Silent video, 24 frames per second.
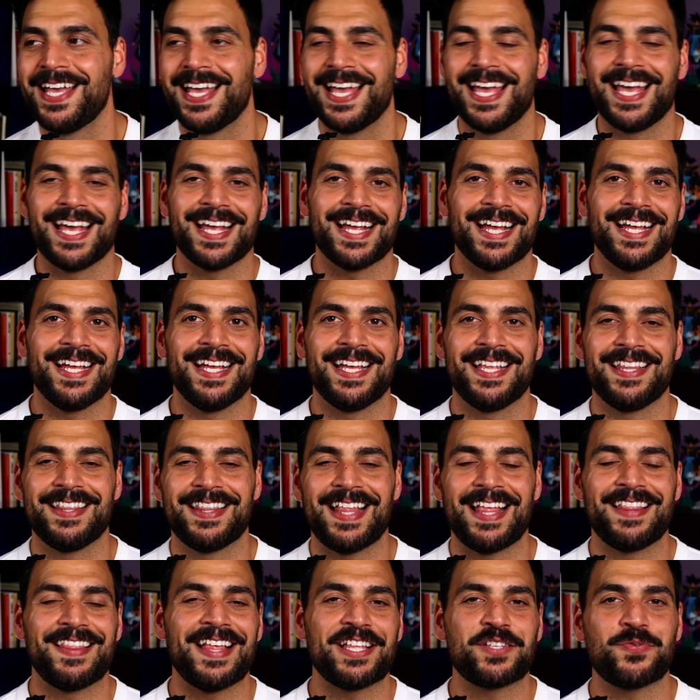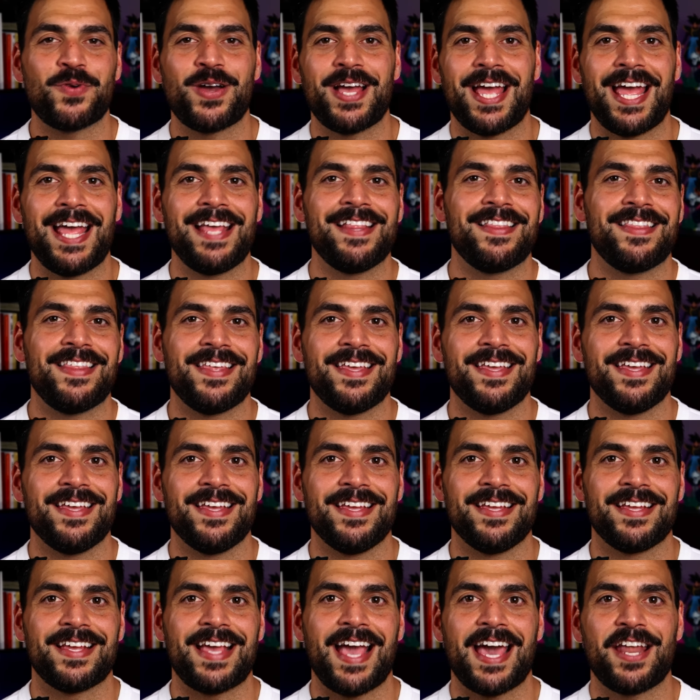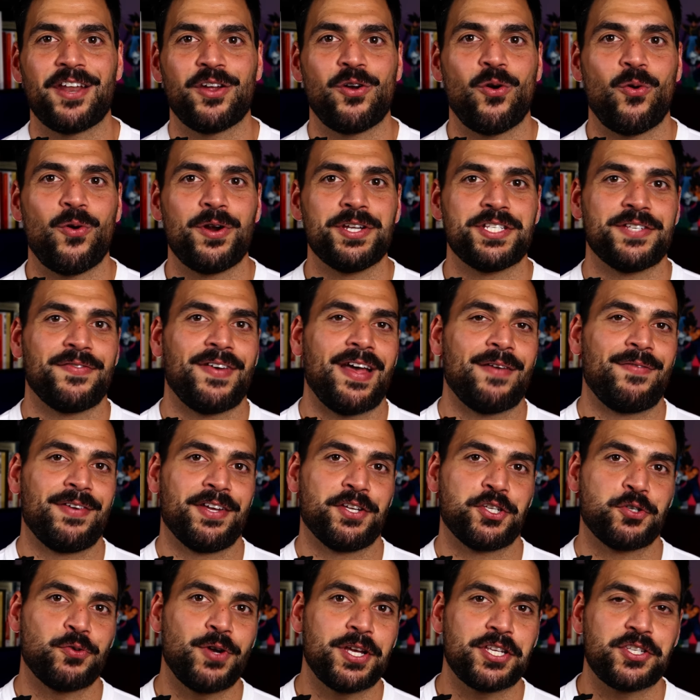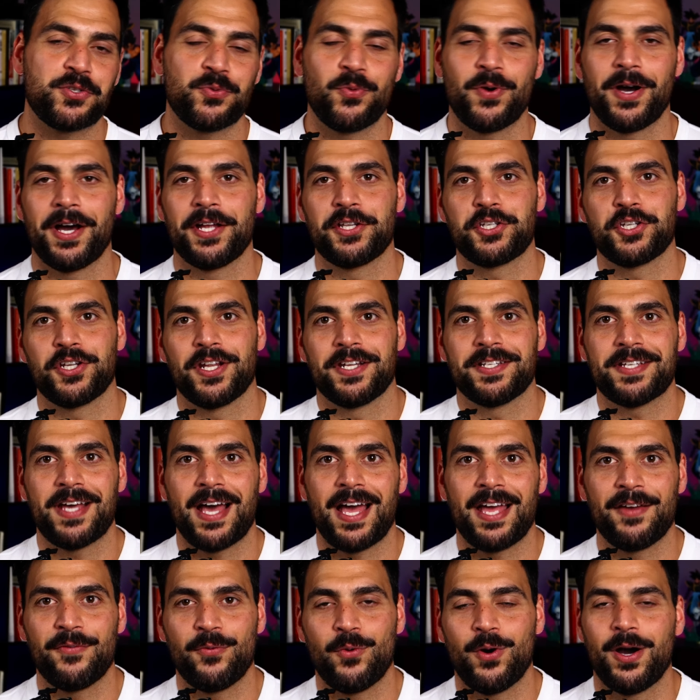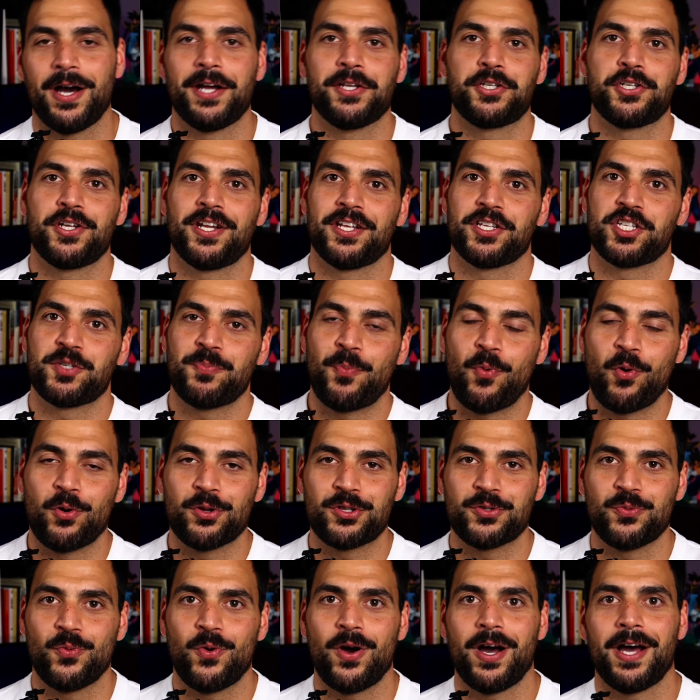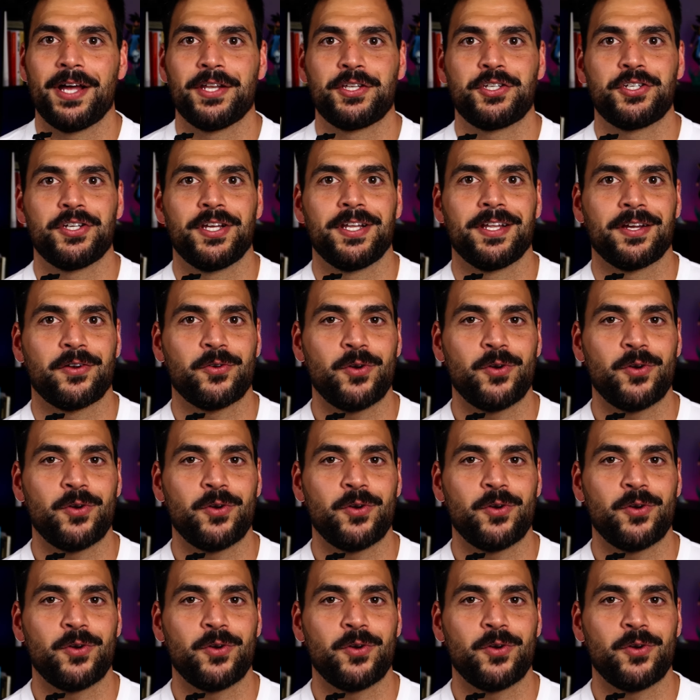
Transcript: that's why I hate the categories of having a dress watch and a dive watch and a sports watch and a